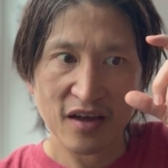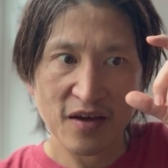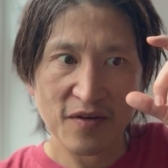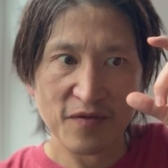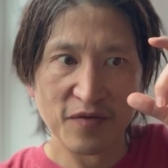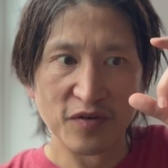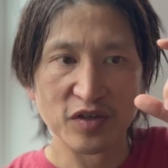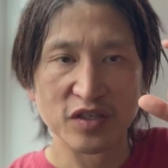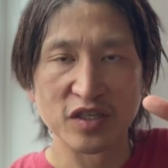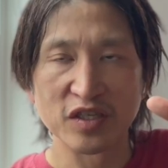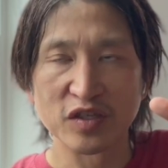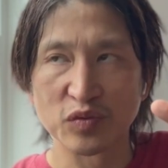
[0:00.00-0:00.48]

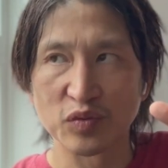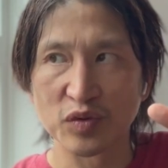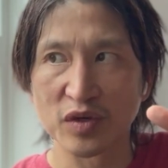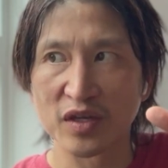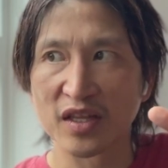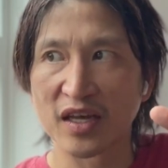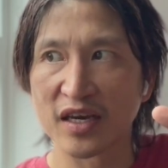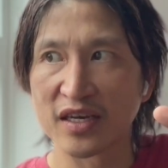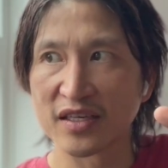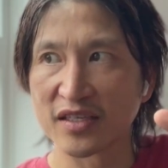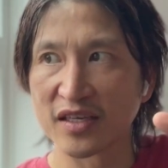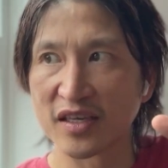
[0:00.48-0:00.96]
versus
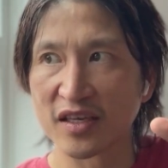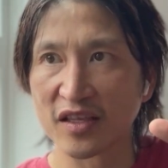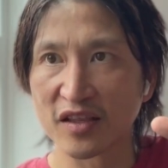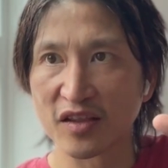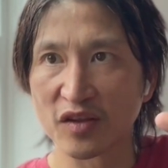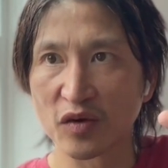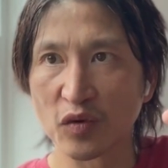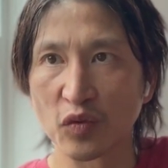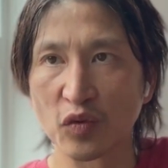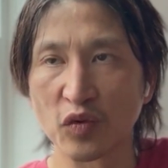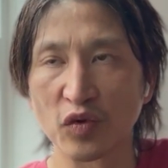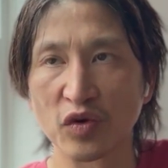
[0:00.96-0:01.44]
realizing
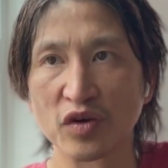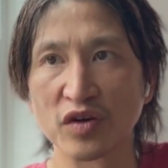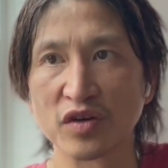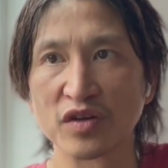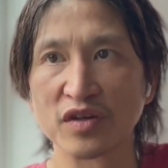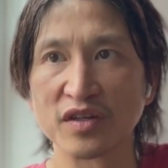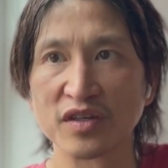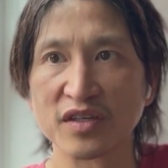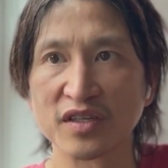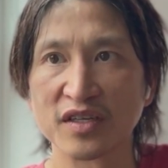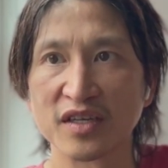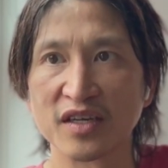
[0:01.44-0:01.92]
the
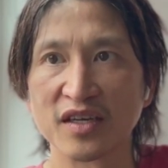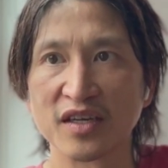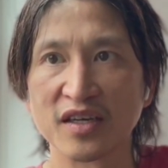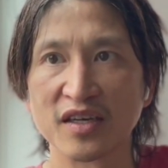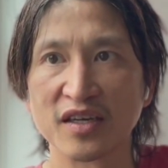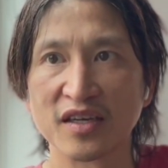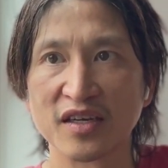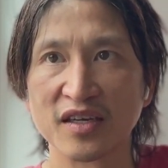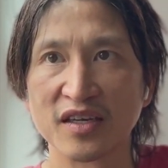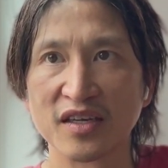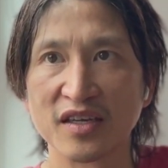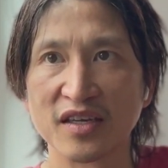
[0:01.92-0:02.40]
world
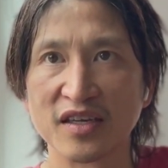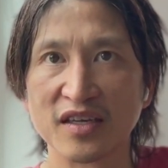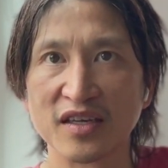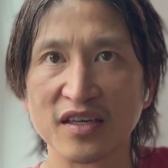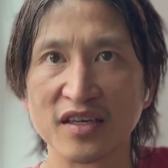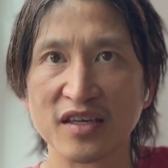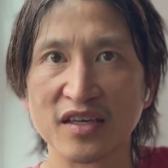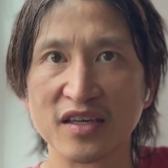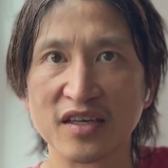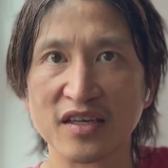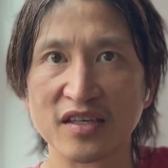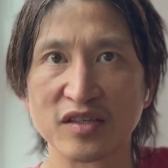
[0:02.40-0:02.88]

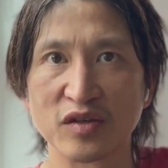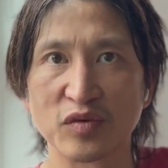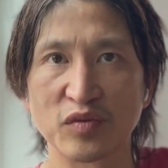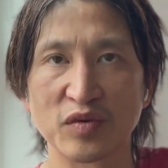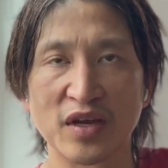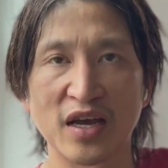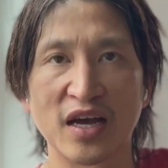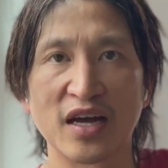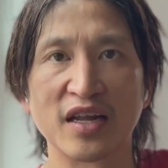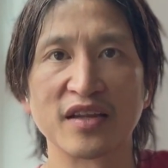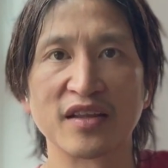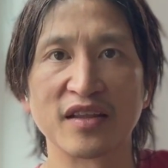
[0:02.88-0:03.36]
is a
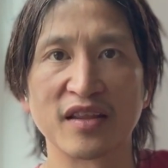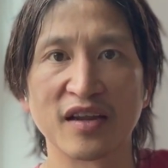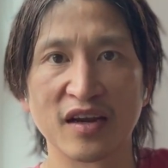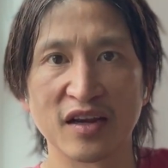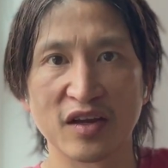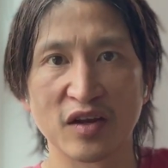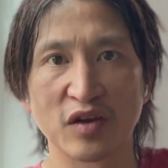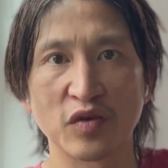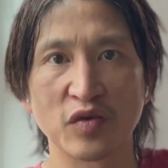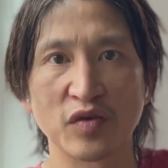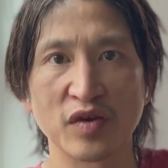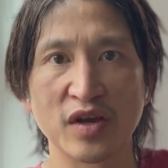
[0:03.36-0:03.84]
reality that I
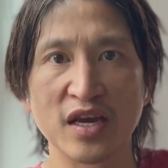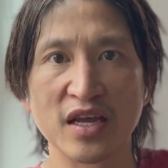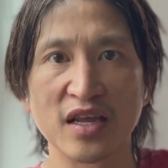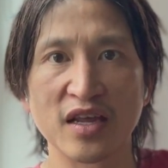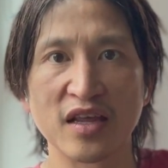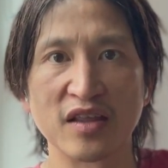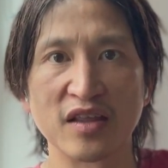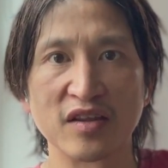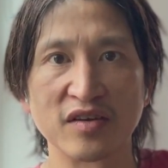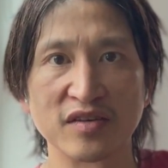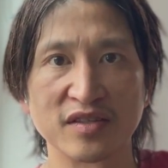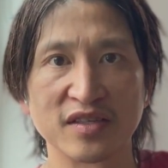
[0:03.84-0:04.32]
create,
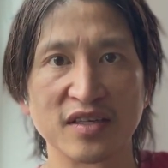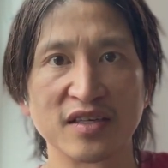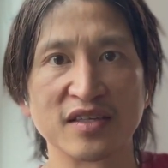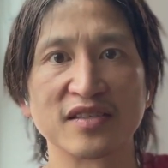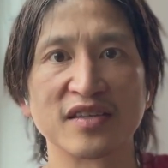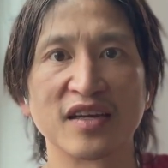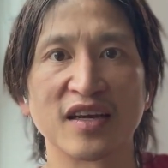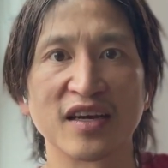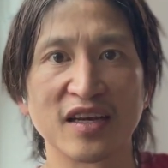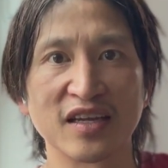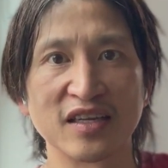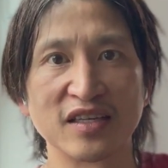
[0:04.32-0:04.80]
and there's things
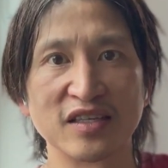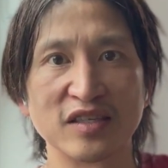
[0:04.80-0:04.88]
that I can